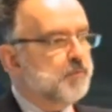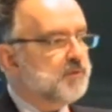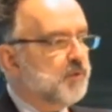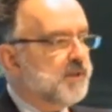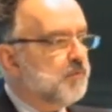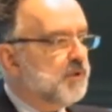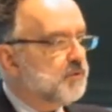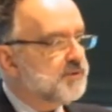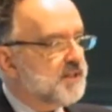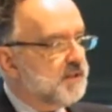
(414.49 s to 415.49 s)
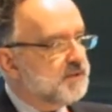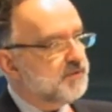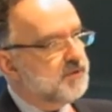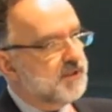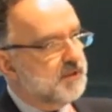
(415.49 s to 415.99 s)
But what I want to say
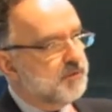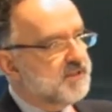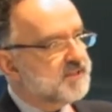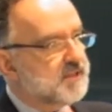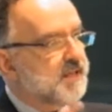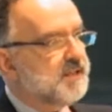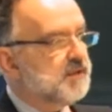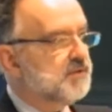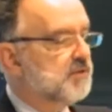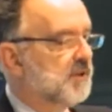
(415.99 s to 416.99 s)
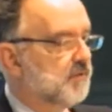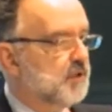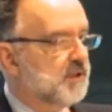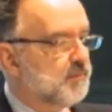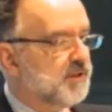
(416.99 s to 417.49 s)
is with this slide here is to give
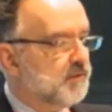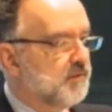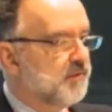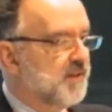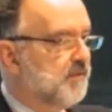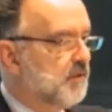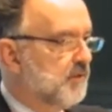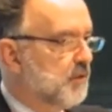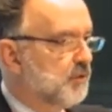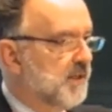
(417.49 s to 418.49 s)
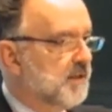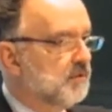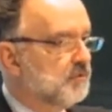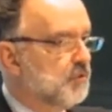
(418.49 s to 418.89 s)
you a little bit of the flavor of GODAN.